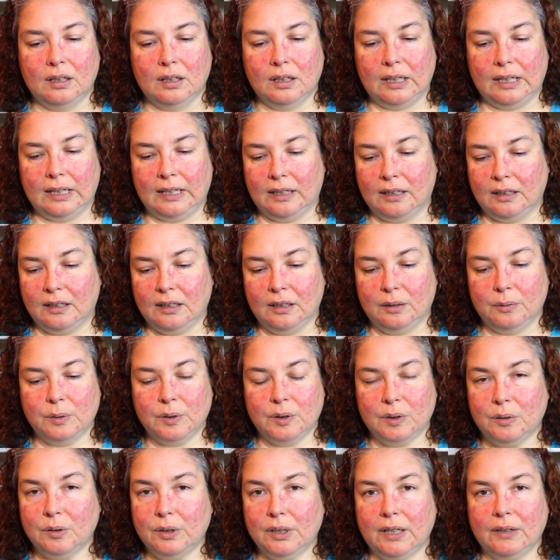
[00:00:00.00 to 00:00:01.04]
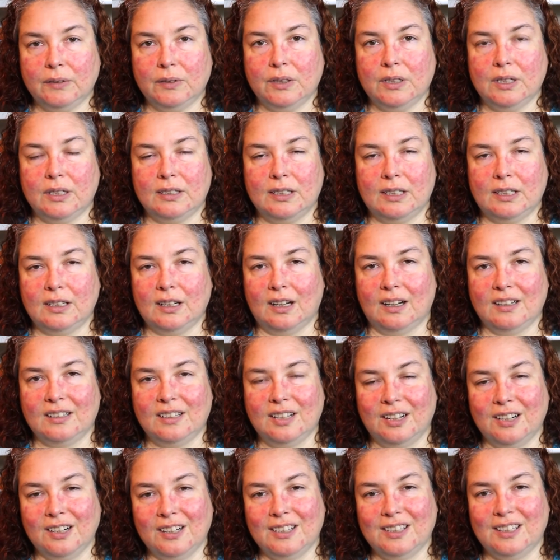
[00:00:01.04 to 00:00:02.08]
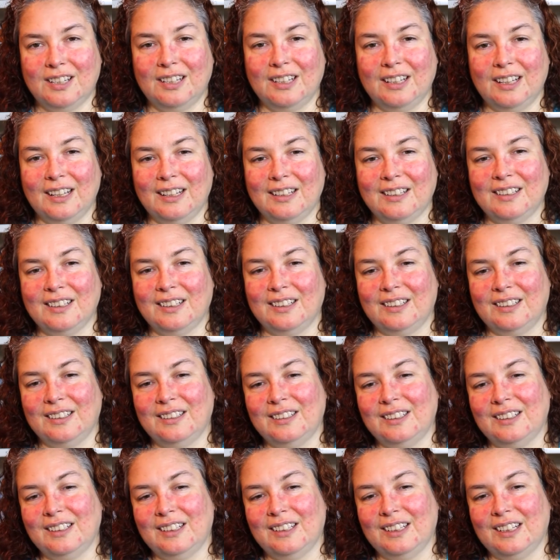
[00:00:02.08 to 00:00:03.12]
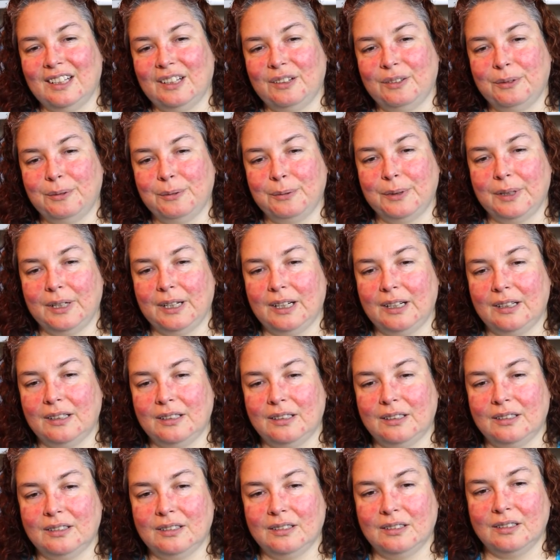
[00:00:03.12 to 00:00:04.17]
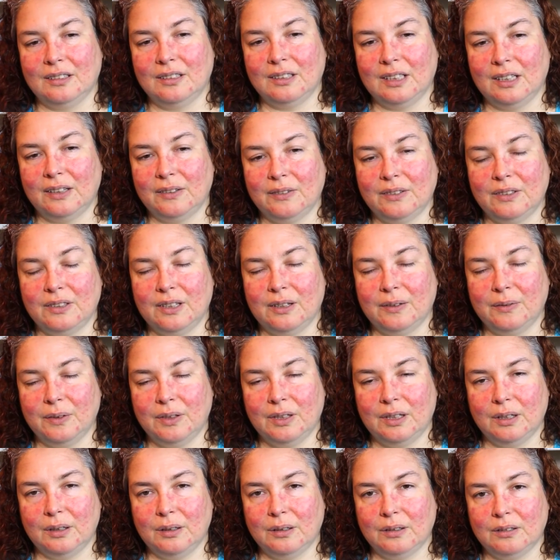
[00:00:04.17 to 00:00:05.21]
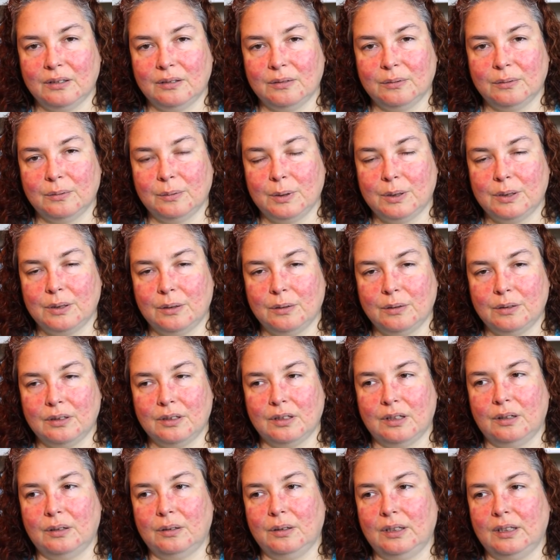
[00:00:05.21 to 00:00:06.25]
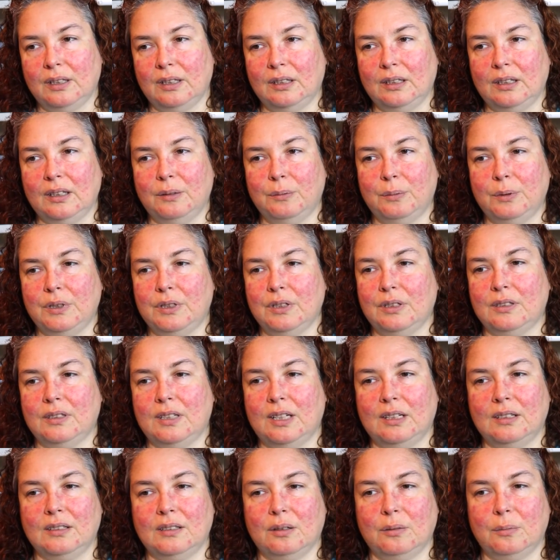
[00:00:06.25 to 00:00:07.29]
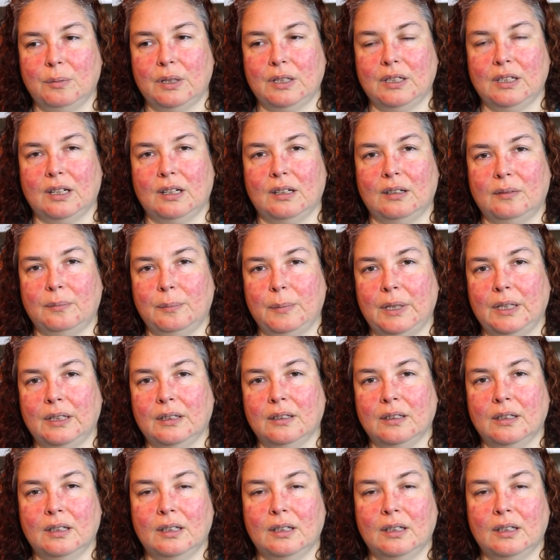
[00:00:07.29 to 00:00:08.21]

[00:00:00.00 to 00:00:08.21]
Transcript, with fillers: And it was only ever to see doctors, and uh, I had to, everything was so slow, and it would just take so much out of me.